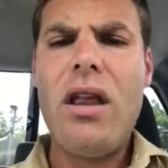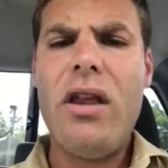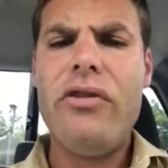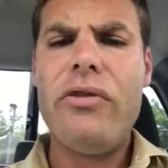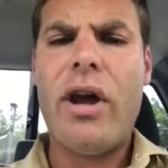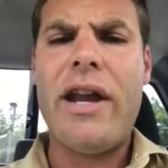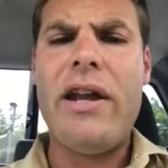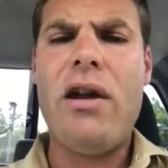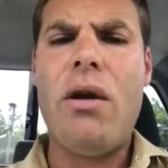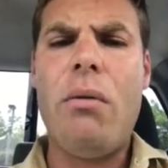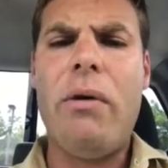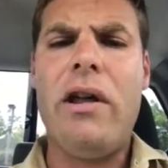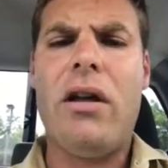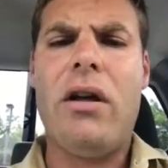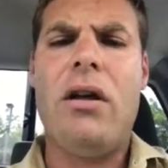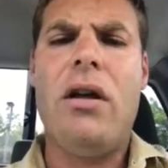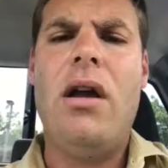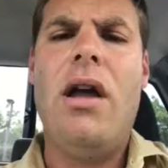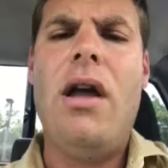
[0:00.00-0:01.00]
So I had no
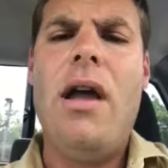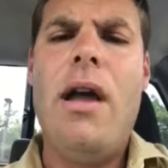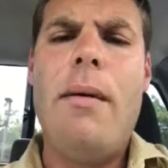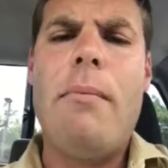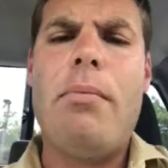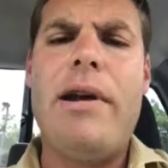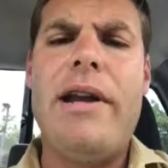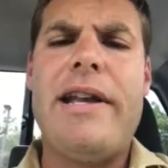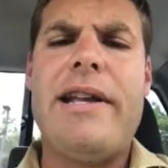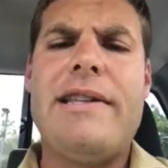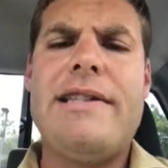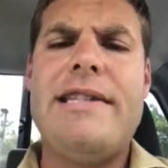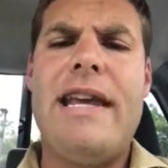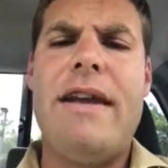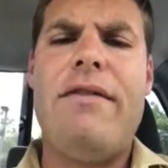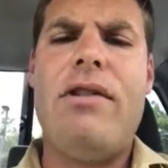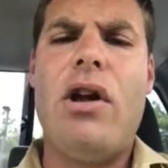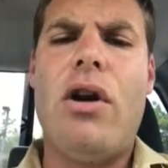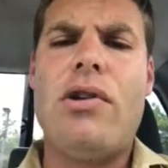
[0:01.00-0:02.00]
real
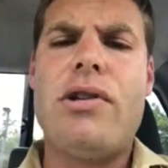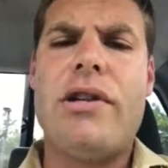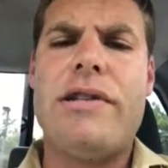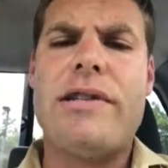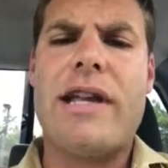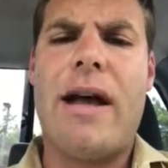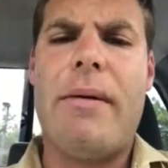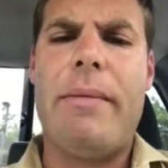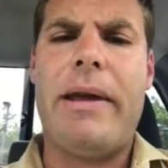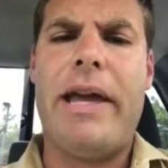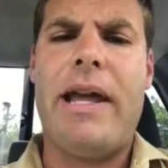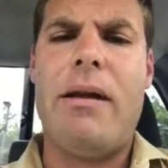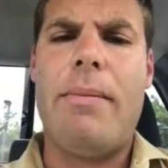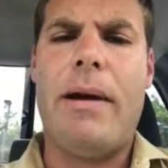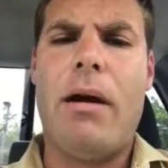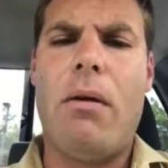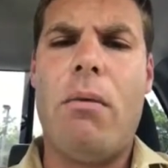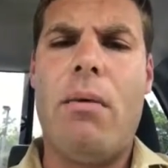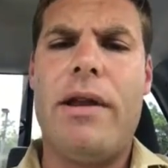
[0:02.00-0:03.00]
preconceived notions coming in
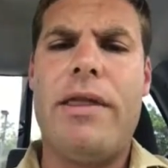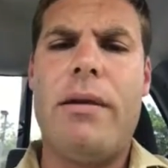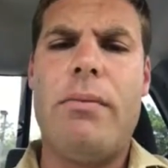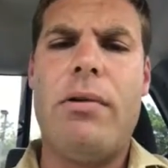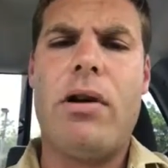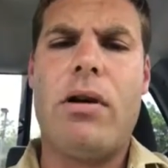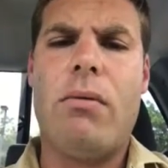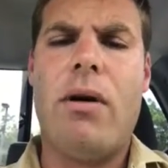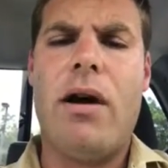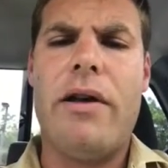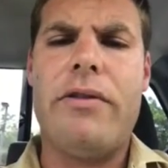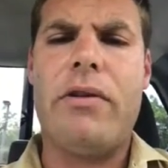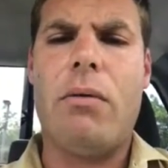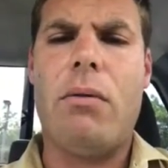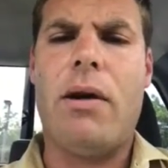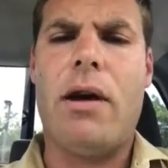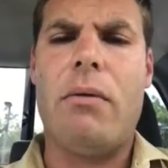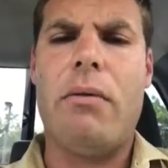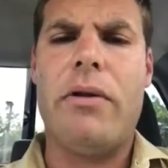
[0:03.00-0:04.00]
about what the book was
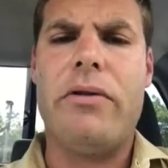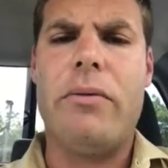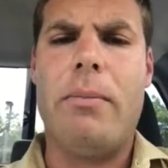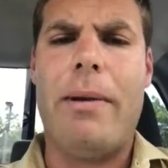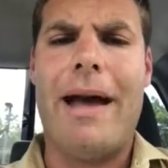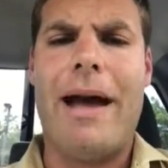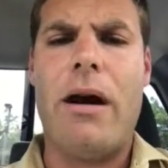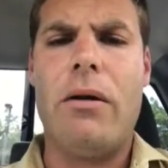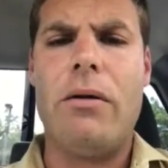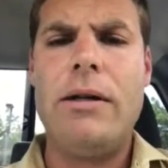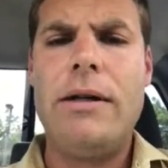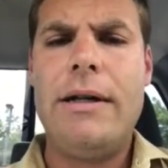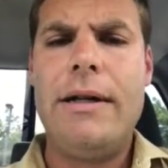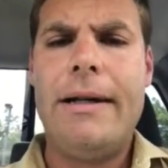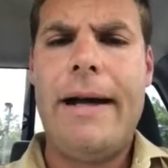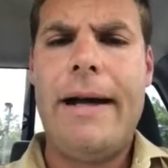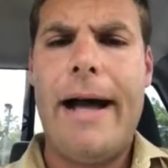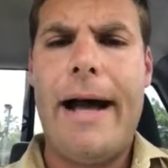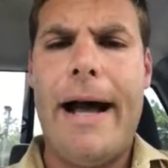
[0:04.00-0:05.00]
or what it was about,
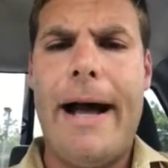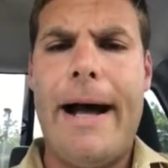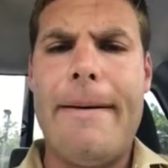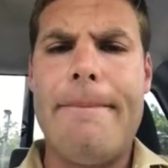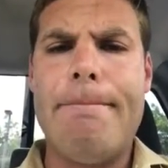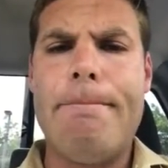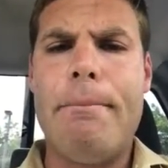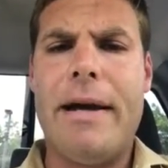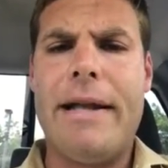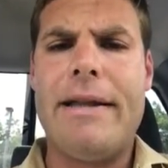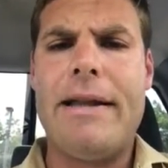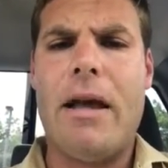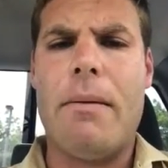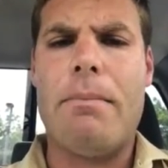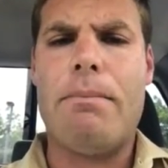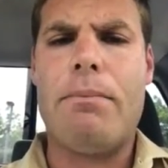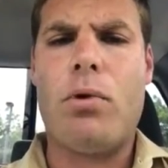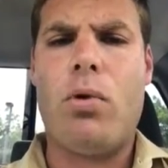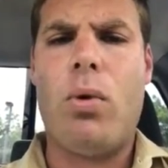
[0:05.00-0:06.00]
but
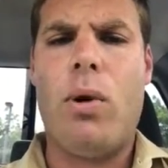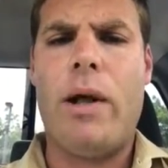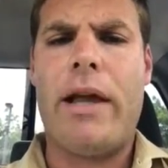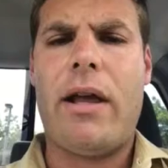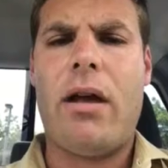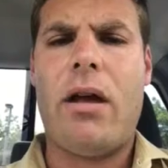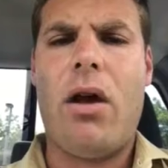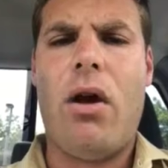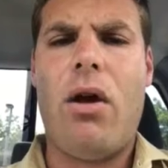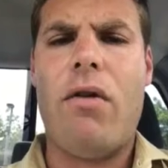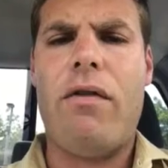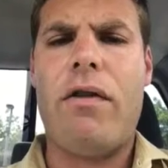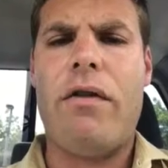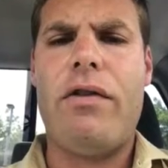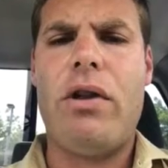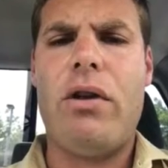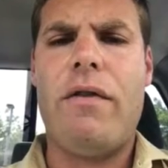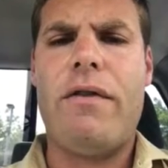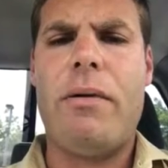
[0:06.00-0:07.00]
a quick
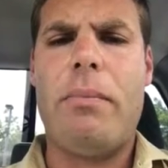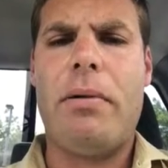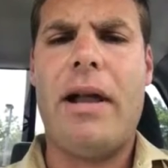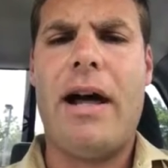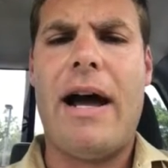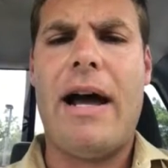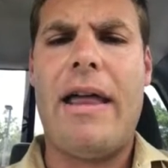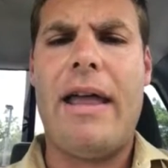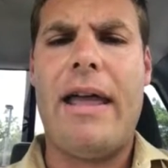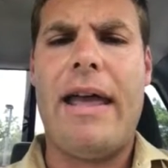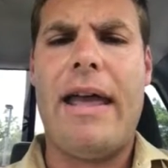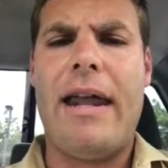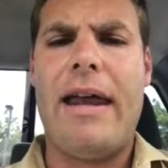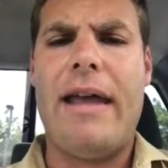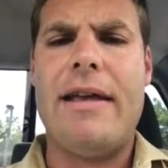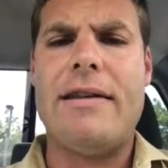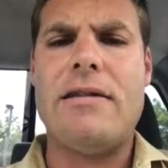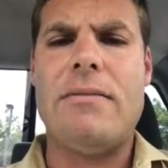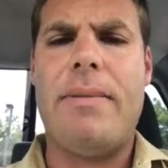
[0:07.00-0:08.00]
overview of the plot.
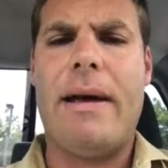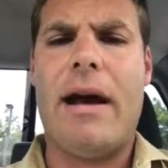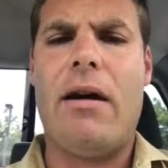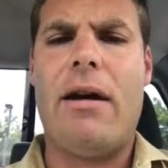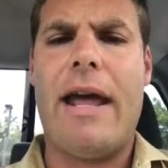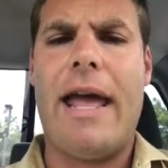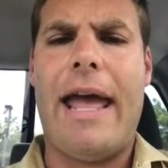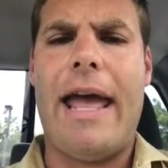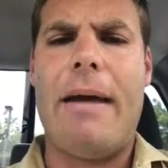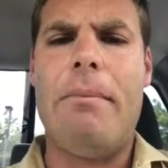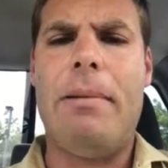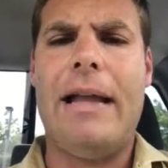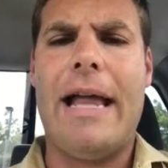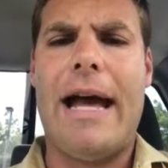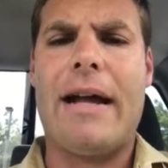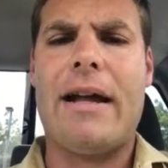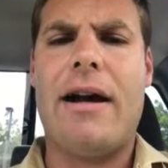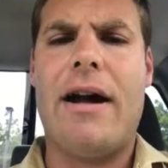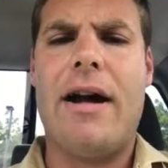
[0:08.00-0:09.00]
It is about a
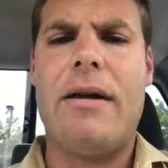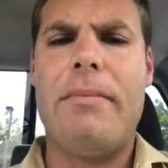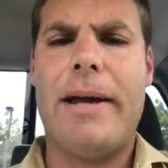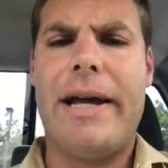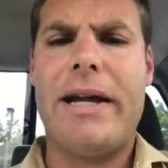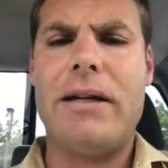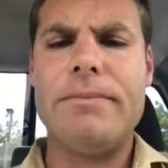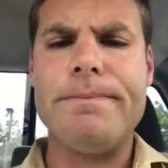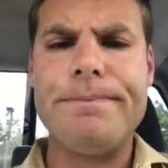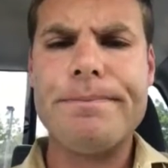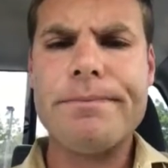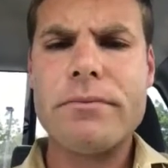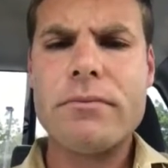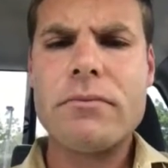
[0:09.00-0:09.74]
black con man